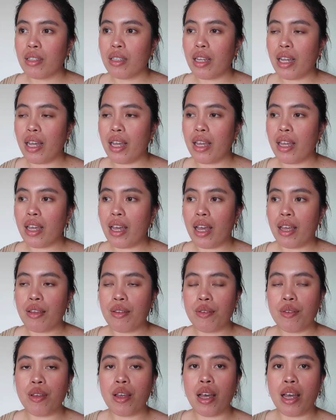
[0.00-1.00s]

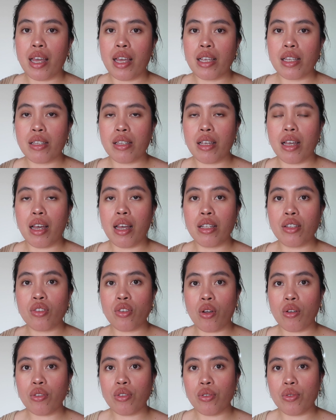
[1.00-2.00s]
I
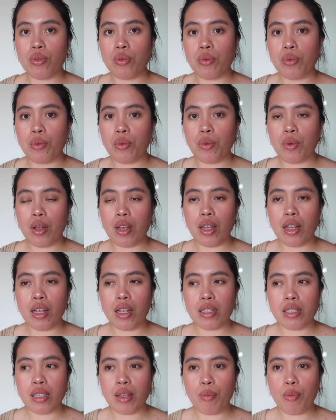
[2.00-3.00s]
talked to
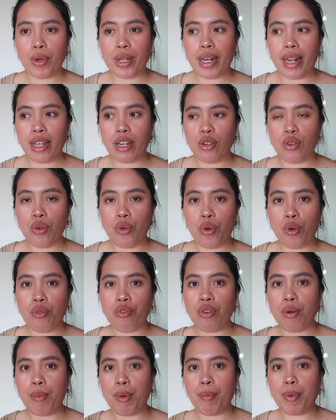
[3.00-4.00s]
someone I know
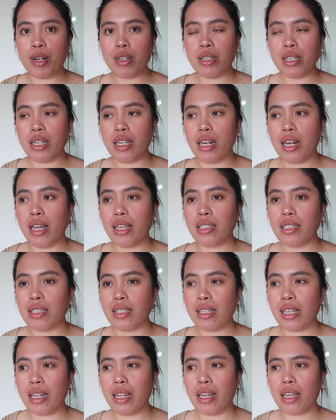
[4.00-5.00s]
from a party, like she
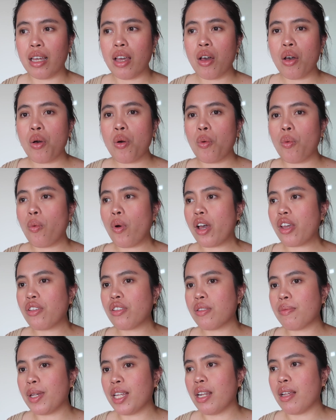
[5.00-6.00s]
said, like, why you
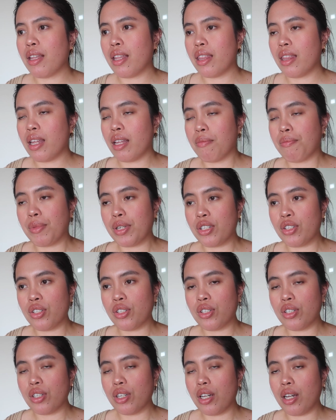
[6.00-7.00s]
spend that
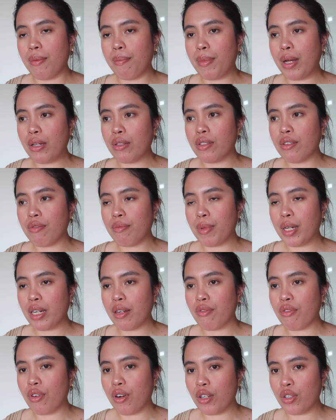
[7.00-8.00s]
much amount of money
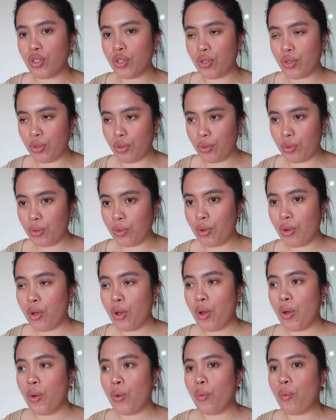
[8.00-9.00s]
for a shoe
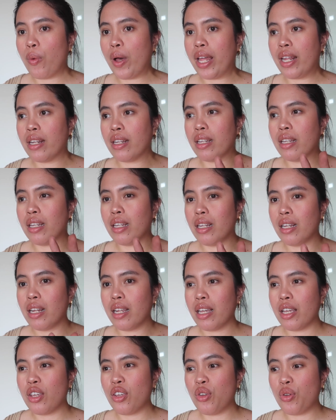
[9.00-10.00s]
when
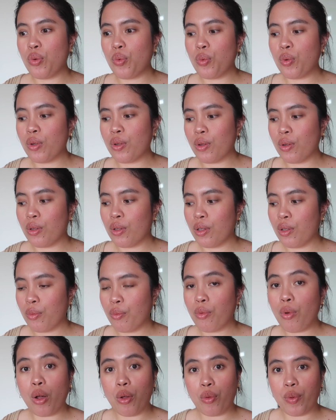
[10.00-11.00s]
you will
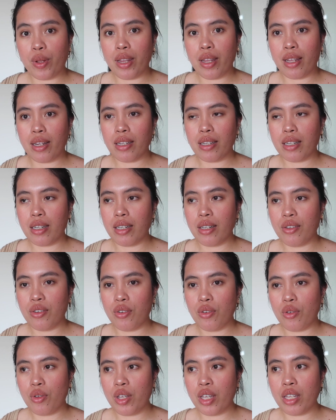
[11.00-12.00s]
walk with it, you
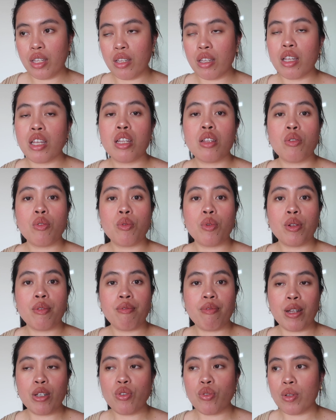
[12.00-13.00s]
know, it will
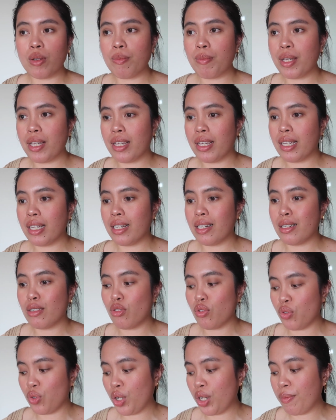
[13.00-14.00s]
eventually be
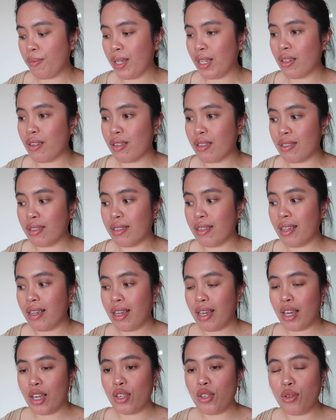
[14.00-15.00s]
destroyed because
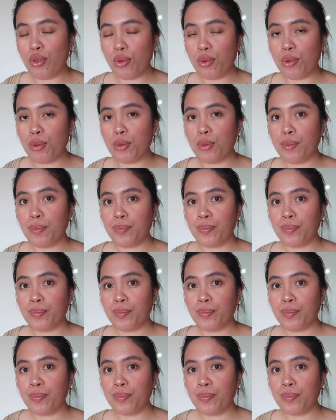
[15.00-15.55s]
you